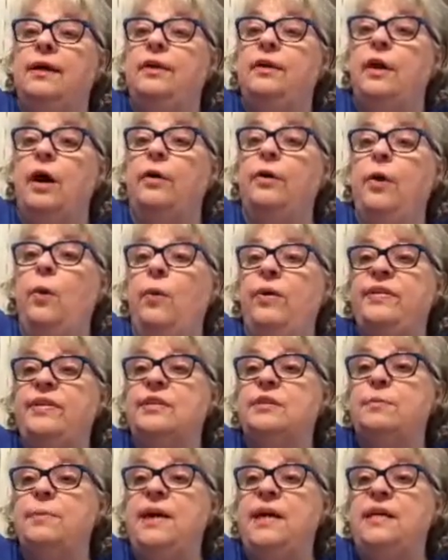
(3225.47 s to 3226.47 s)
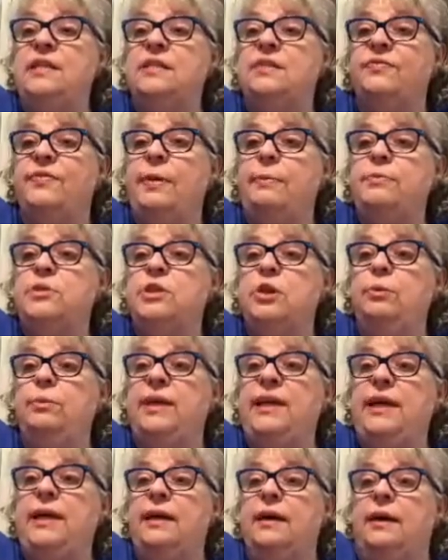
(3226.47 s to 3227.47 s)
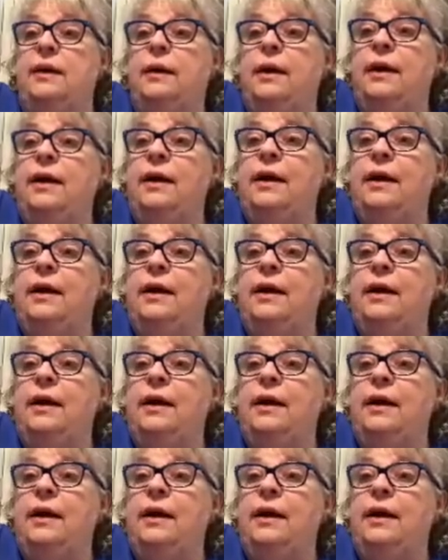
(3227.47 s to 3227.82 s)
Y'all know what this means if I'm zooming in.